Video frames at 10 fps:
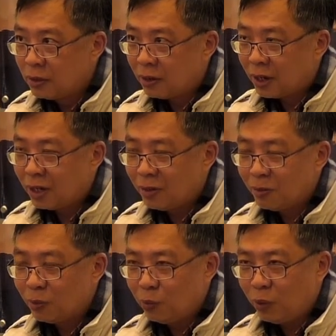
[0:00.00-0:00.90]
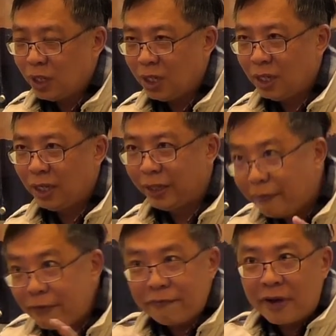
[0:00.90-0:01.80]
Right? When we
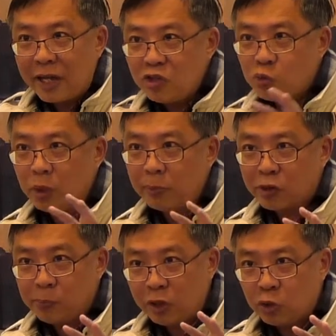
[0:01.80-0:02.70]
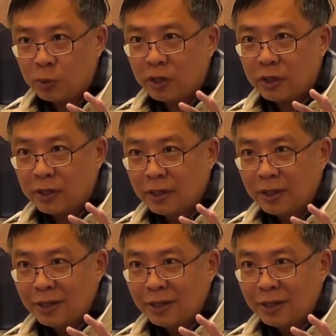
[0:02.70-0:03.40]
give the funds, we must make sure